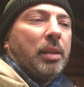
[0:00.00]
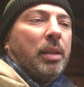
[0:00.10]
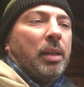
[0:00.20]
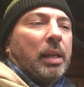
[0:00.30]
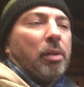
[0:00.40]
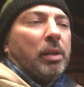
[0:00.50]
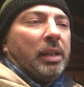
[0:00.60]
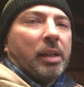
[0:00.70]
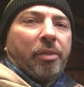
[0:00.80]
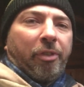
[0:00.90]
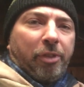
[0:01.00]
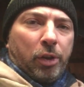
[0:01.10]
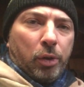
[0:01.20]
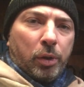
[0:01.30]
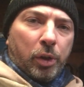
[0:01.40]
they're only a
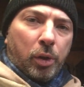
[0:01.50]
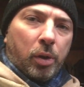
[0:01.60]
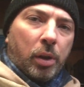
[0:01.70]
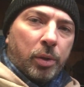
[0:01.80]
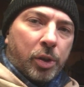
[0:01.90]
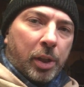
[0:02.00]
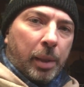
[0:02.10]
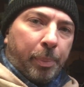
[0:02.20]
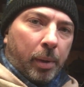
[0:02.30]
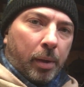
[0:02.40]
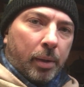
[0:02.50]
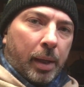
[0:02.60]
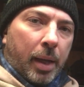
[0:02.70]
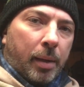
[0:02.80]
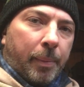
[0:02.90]
few euros cheaper
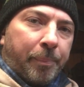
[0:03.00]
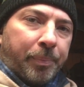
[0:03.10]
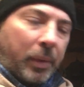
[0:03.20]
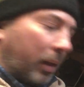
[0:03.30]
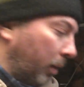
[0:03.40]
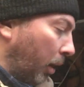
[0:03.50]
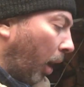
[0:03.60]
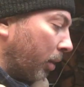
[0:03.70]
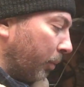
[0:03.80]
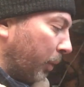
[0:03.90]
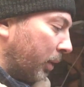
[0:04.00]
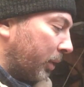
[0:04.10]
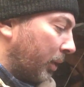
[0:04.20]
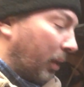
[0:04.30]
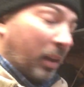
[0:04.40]
than the knotted
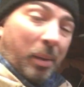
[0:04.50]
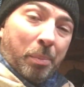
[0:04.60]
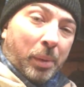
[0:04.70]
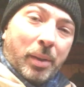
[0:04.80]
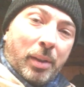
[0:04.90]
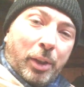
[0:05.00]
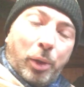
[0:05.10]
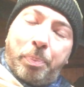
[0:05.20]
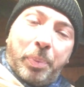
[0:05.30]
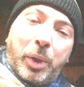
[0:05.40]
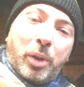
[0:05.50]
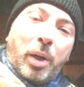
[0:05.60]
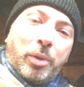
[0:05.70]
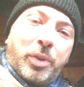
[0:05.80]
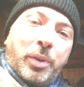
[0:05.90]
ones, but you'd
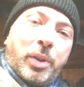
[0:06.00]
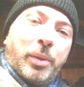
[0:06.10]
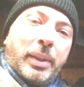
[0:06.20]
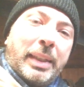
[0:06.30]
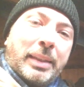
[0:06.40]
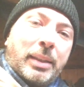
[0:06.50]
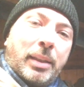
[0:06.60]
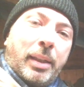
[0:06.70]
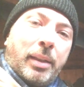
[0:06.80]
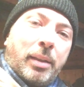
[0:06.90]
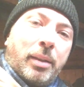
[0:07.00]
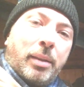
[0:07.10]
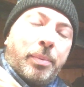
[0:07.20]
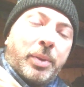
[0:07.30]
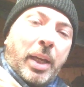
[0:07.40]
go through two of these in
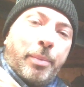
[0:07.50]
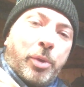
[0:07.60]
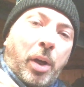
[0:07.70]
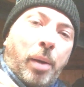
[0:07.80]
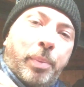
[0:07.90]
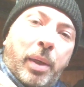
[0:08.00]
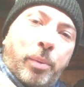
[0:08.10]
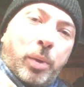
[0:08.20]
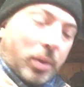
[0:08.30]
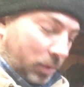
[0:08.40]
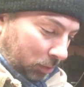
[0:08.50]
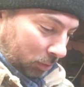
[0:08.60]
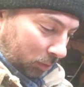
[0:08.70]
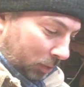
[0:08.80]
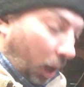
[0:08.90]
the same job that would
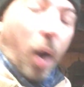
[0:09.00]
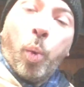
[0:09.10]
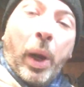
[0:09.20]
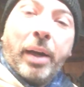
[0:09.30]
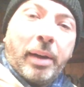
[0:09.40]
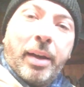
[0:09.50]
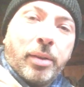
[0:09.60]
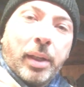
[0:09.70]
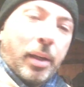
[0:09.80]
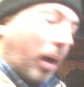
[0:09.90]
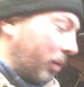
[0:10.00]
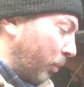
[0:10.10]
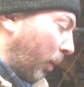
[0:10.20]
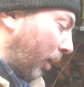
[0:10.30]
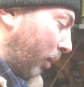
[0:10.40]
not wear out a knotted wire